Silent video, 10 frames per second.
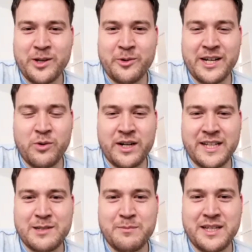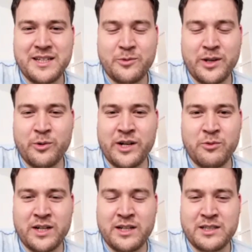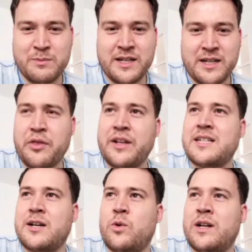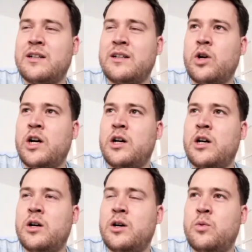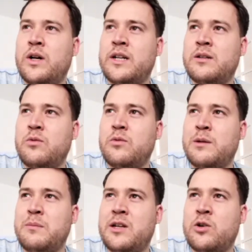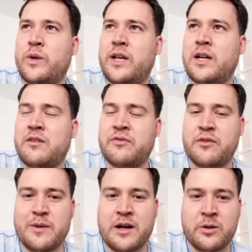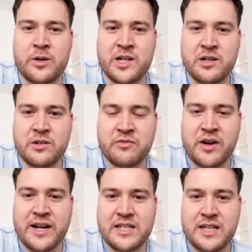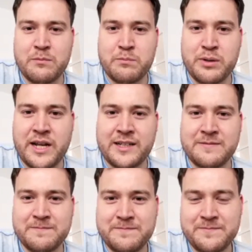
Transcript: We really wanted to be authentic. One meter we got from our friend in Penang.